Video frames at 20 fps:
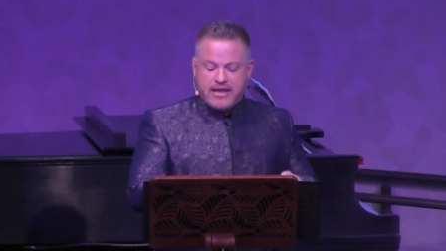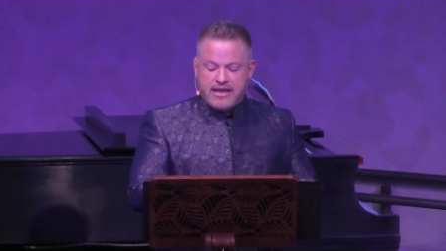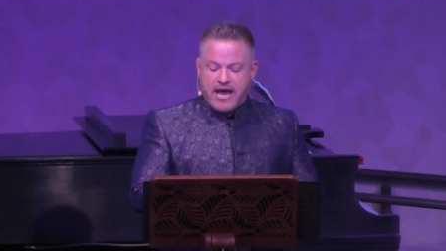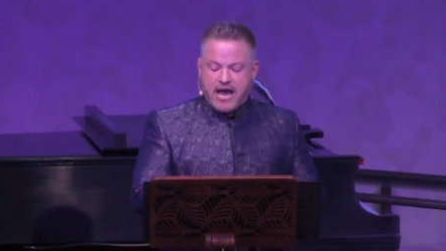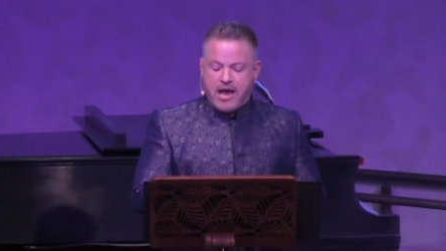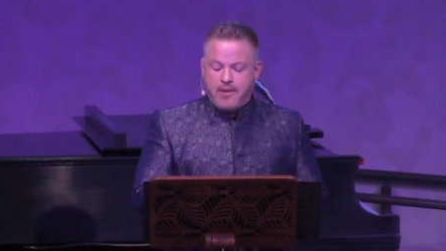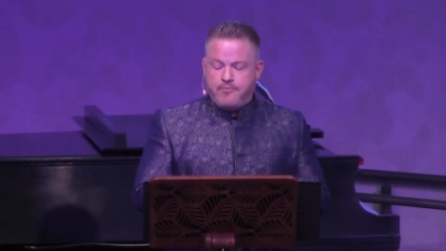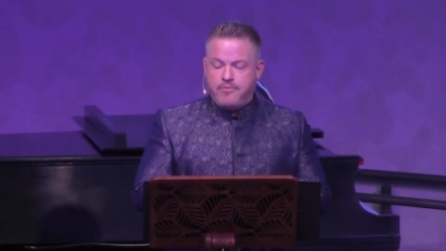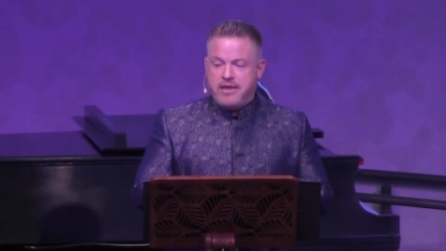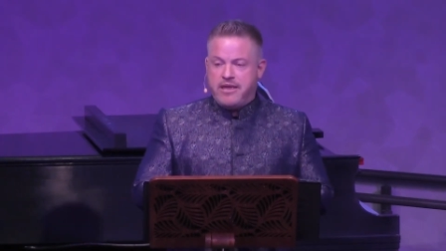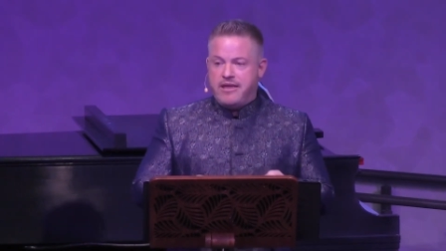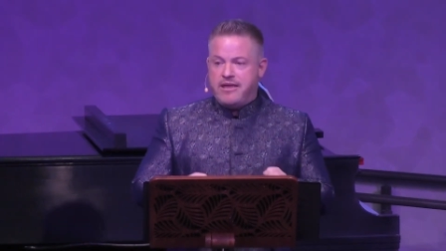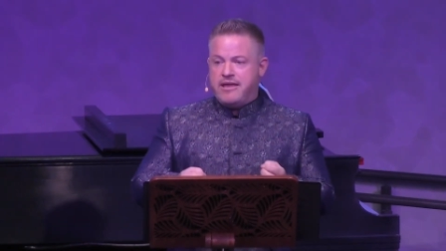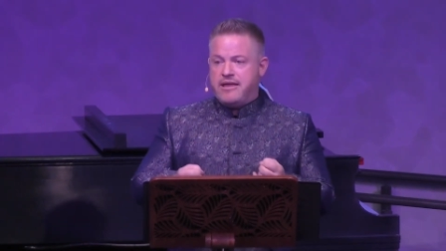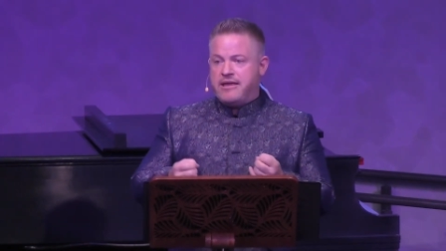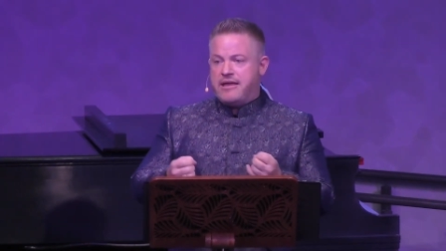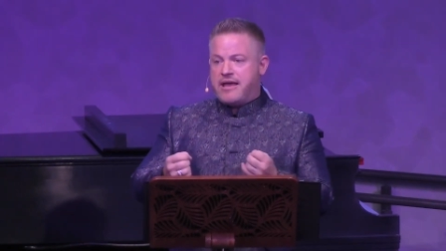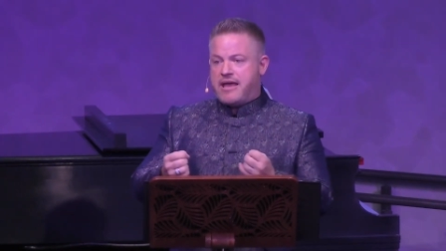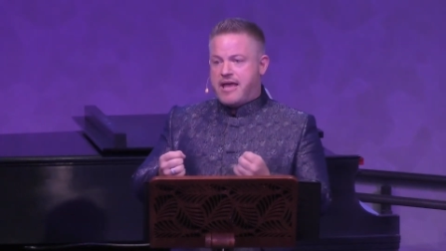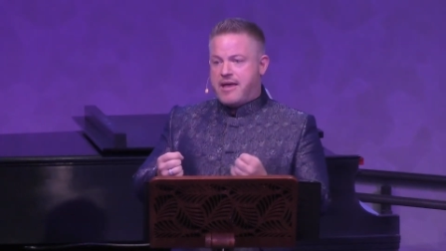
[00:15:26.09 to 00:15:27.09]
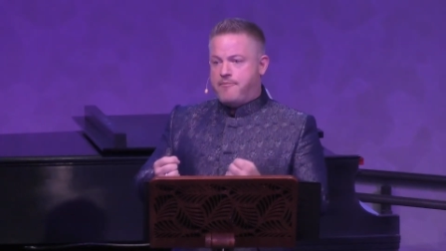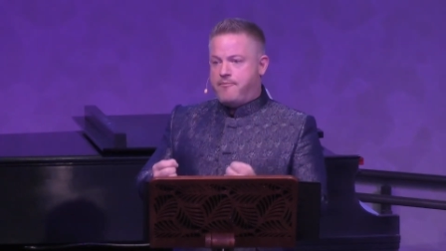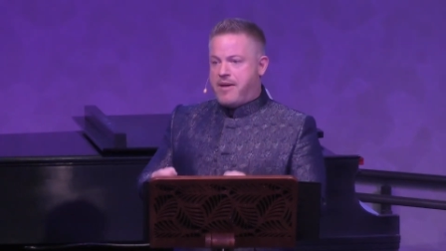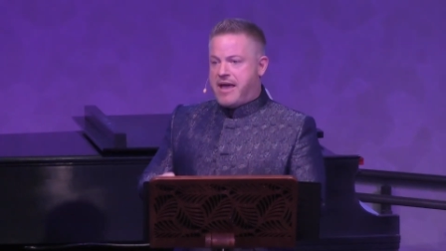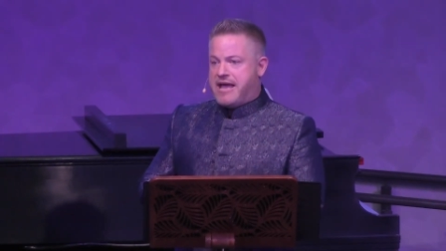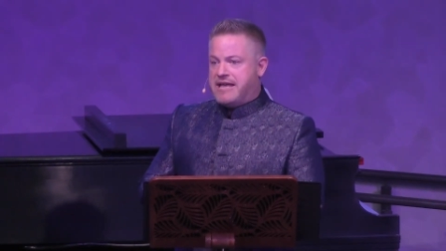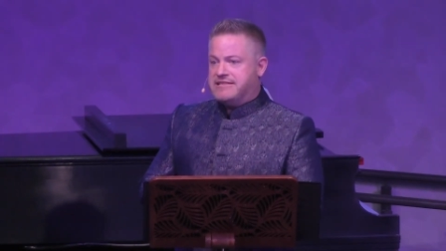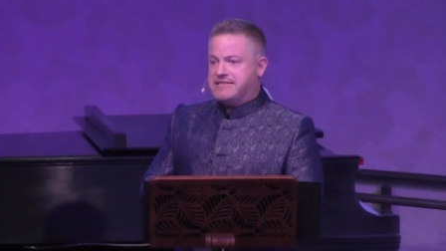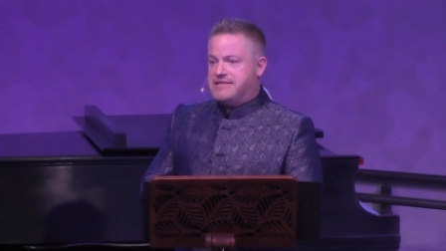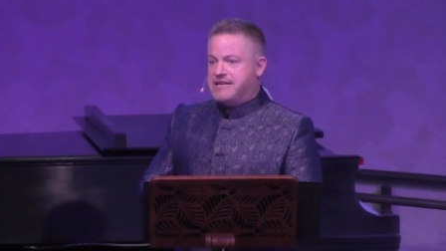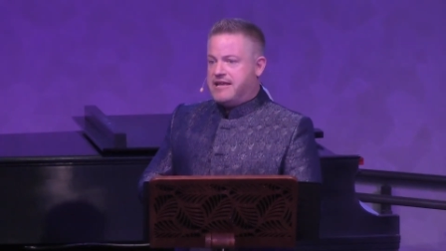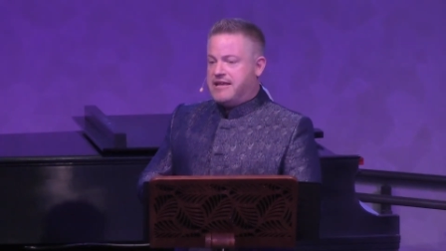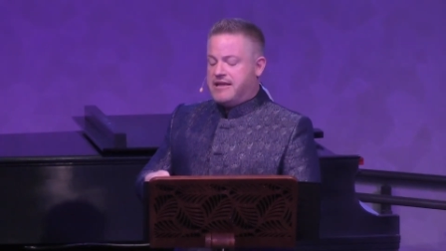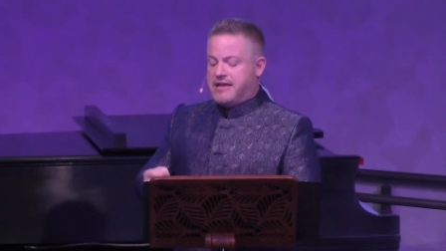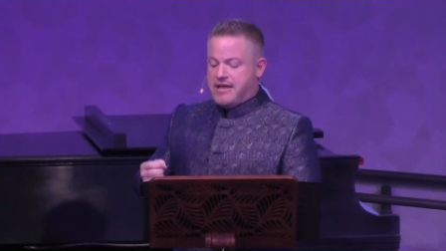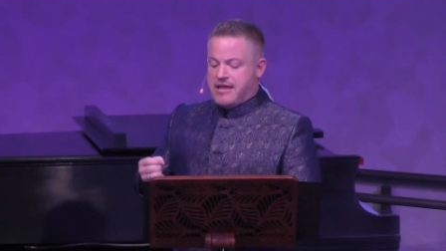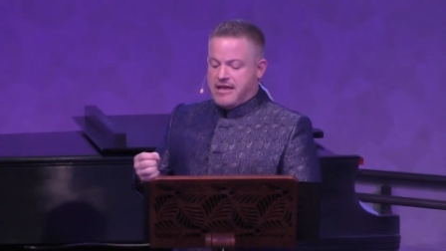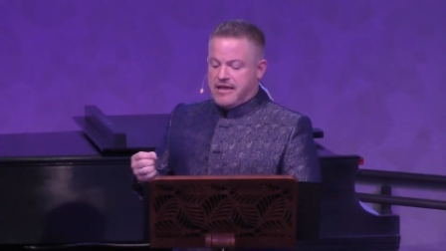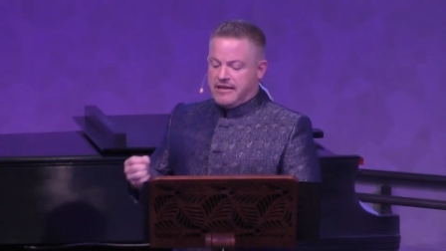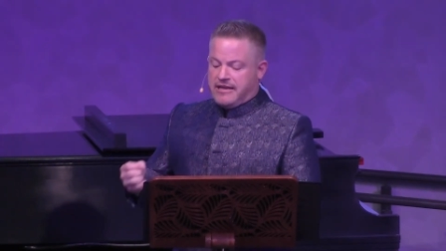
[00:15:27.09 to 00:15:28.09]
copying and
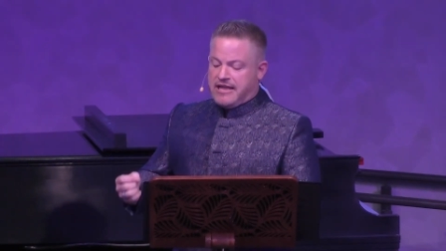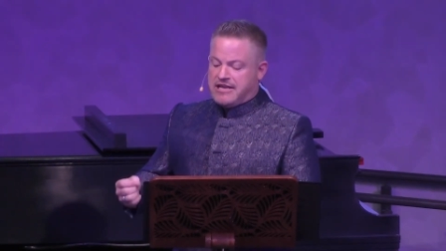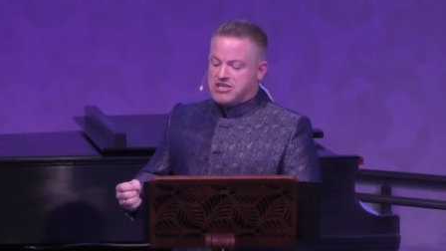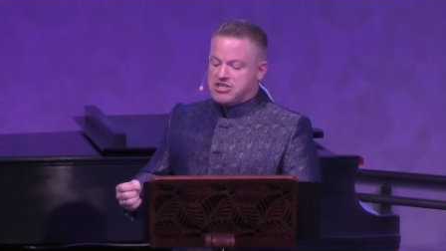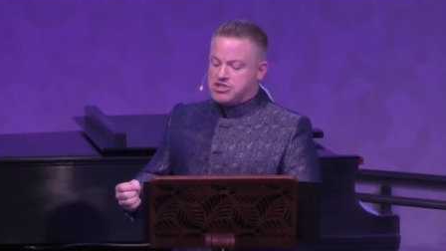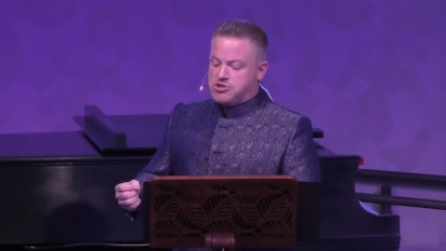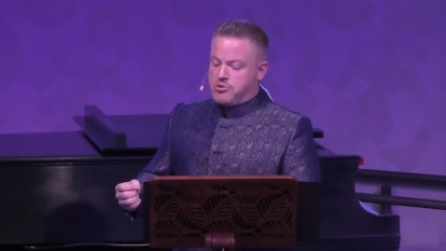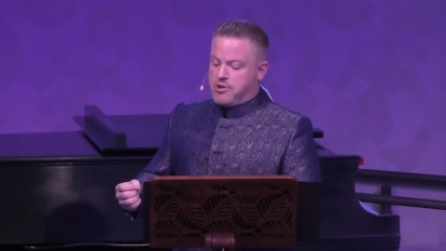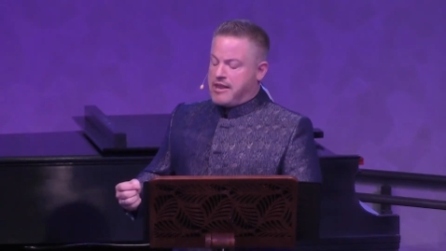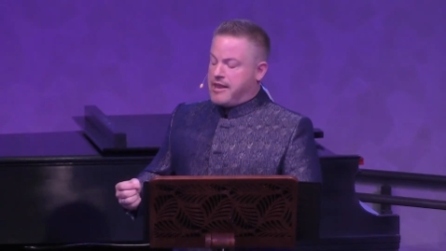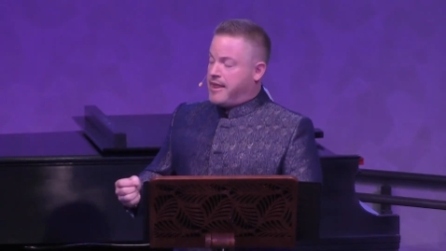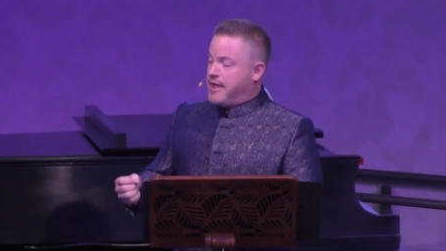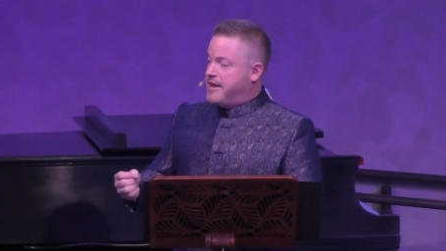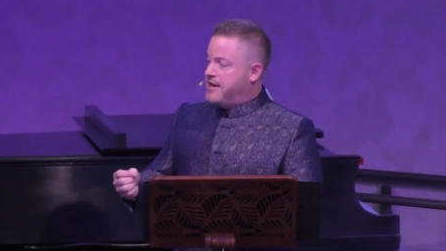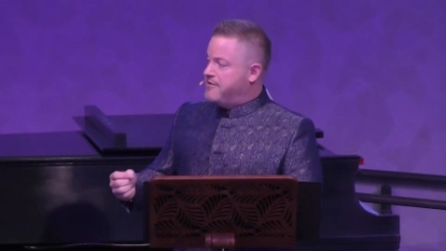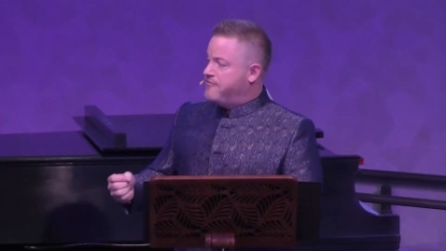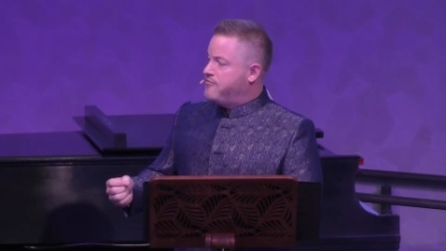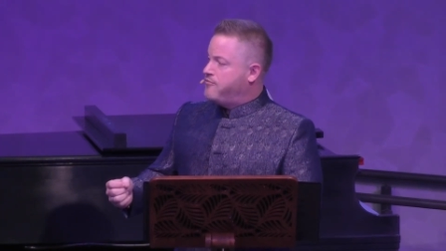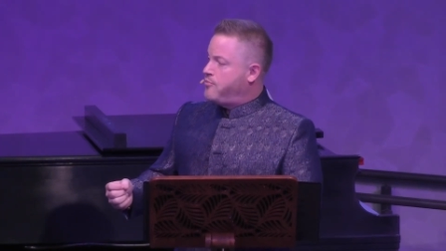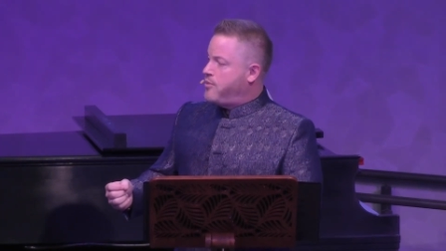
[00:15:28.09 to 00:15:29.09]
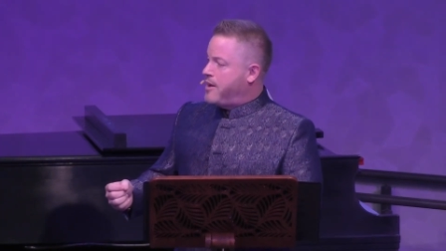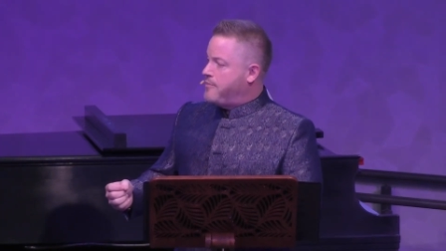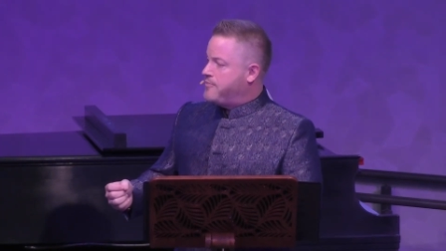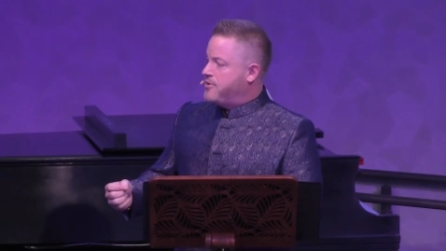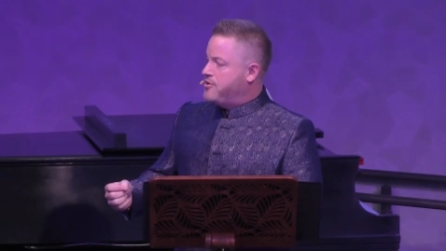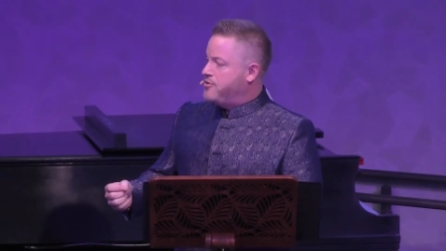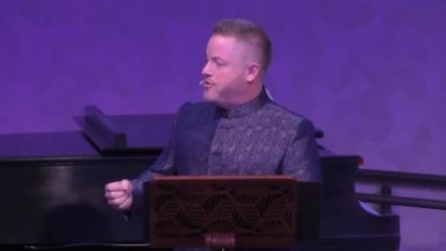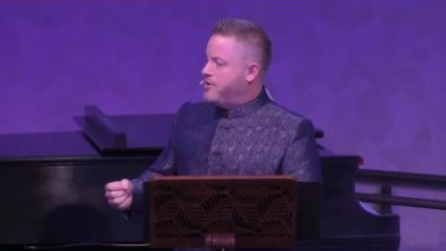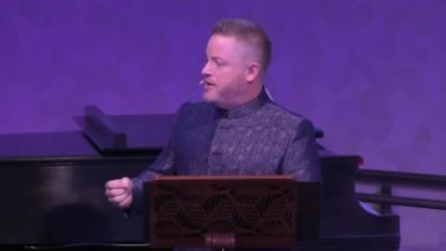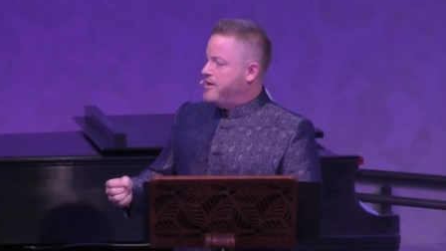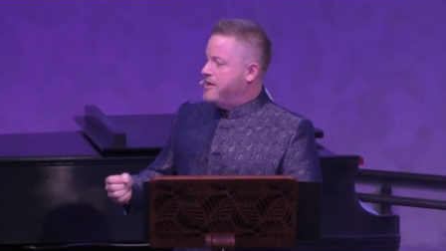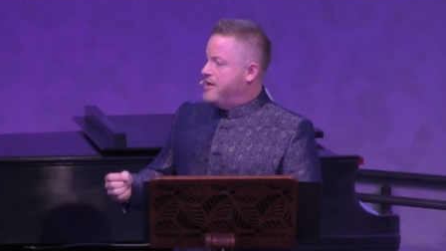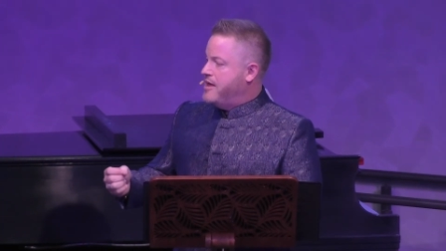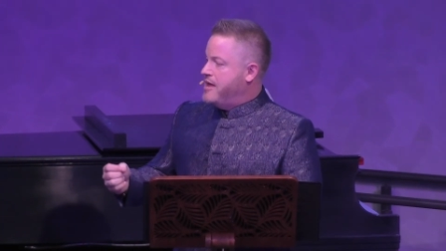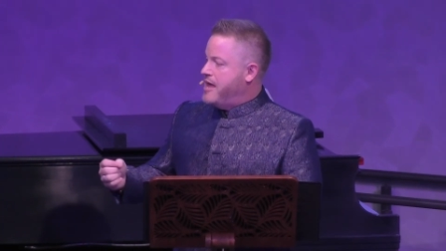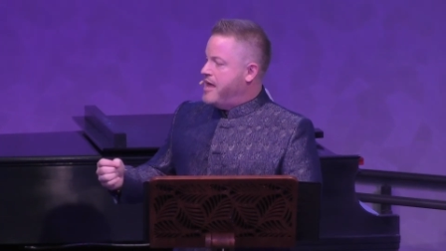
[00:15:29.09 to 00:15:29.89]
pasting legislative weaponry